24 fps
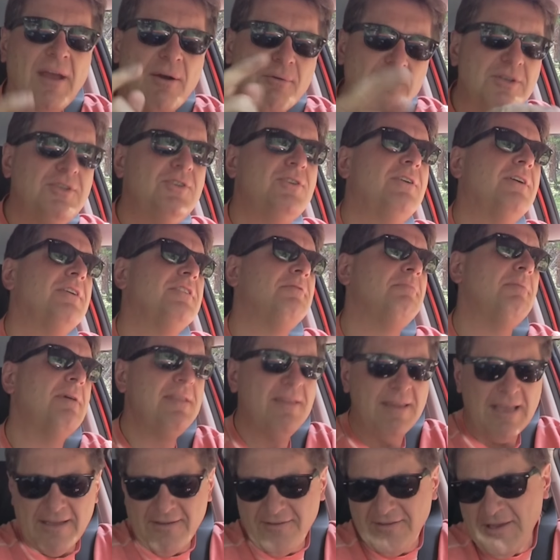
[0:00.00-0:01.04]
I wish you had
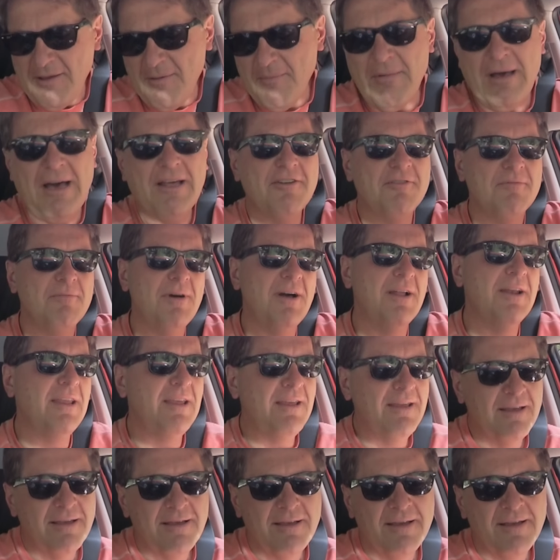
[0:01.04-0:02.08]
spent that same amount of
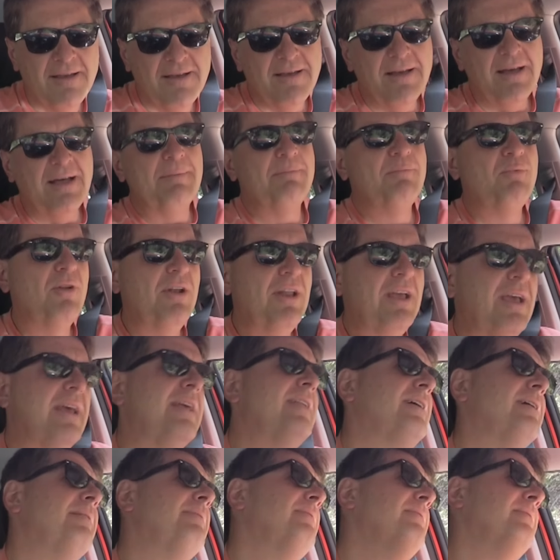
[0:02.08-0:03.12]
money on putting
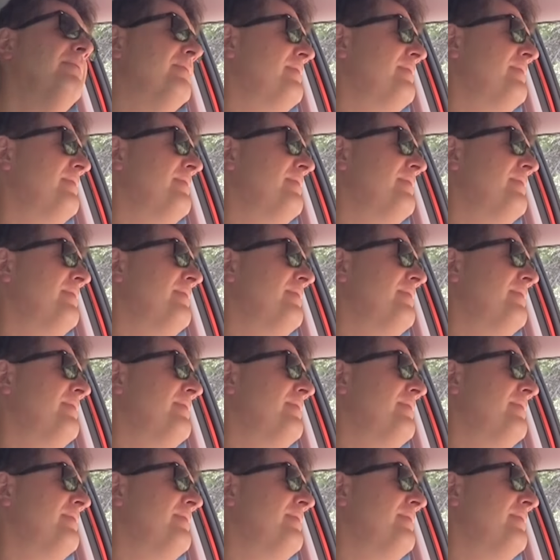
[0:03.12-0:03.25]
in a